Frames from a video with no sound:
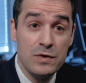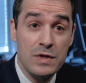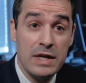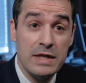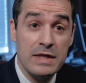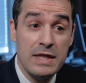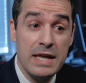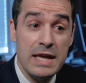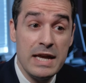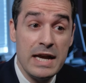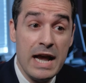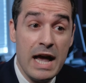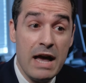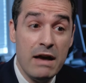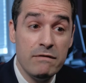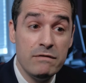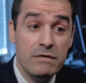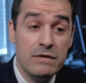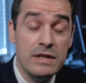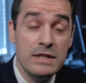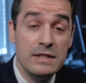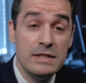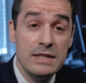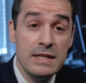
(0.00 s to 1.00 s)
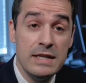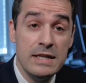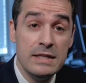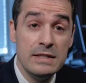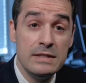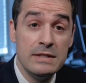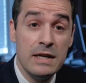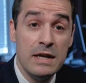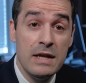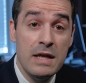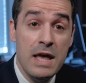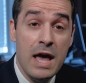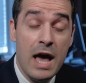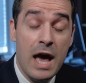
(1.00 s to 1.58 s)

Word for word: that they have disease